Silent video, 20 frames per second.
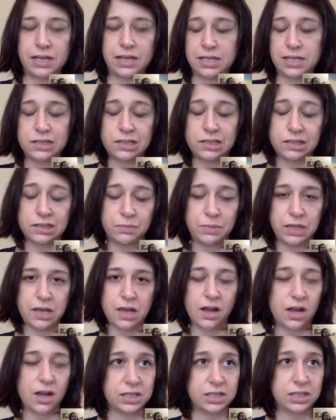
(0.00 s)
easily
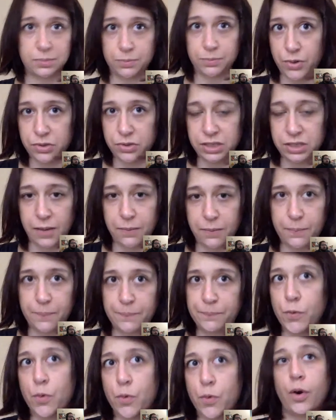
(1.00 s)
be a custom post type,
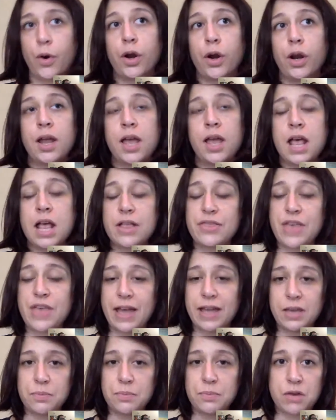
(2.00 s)
or
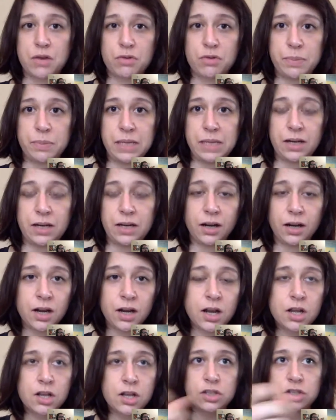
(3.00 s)
that can be a repeater.
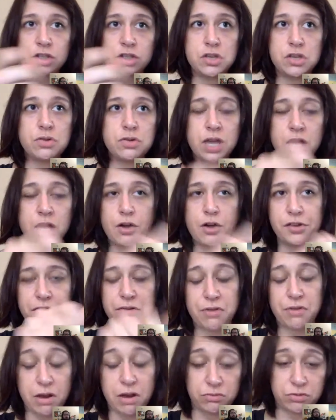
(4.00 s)
So you can go
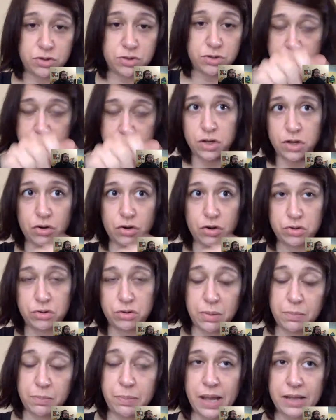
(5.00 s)
through, do
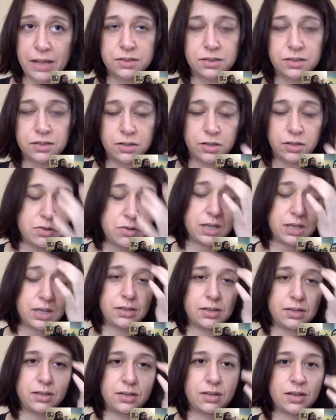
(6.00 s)
it in pencil. You
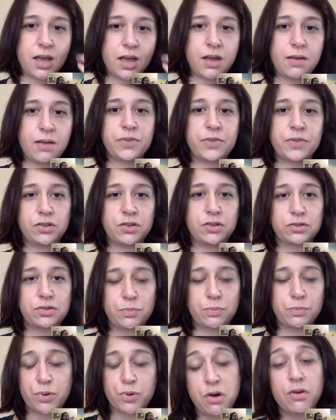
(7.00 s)
can, there's
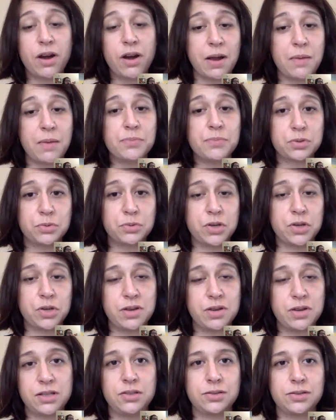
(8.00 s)
programs where you
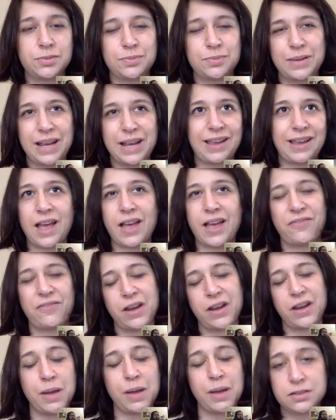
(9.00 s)
can use, but I
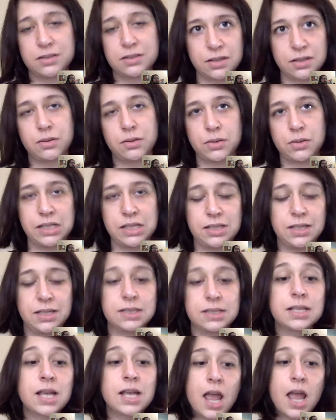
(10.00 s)
find pencil the
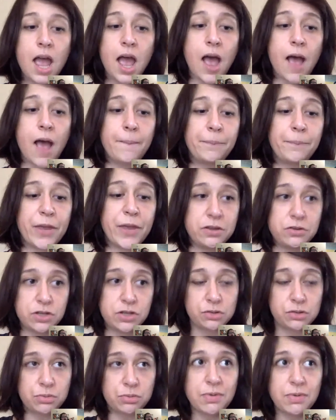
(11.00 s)
easiest. And you
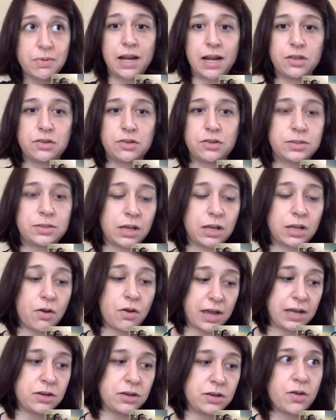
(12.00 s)
just rewrite it. You're just like,
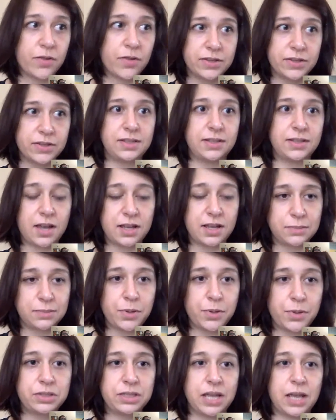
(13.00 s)
okay, no, this is a
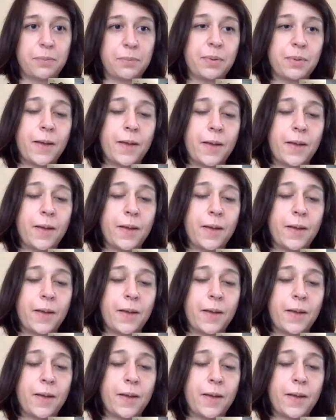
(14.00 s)
custom post type.